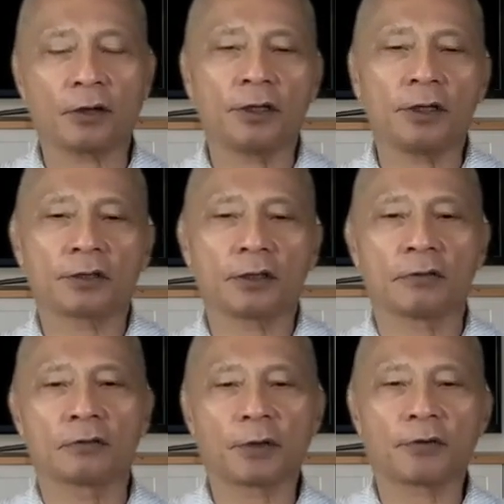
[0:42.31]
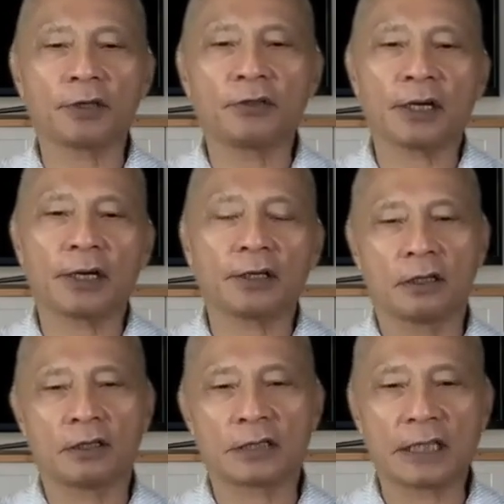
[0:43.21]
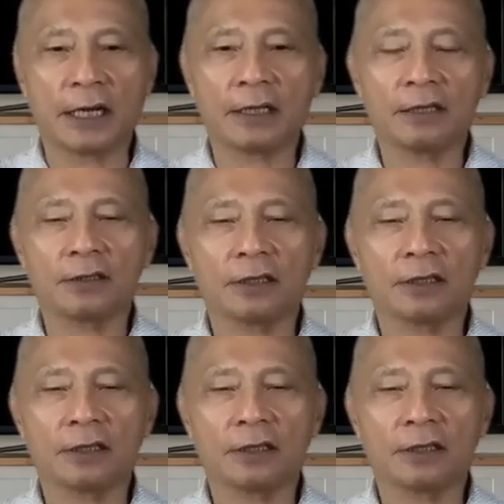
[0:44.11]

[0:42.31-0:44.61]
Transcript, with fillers: or you're going to bury your head in sand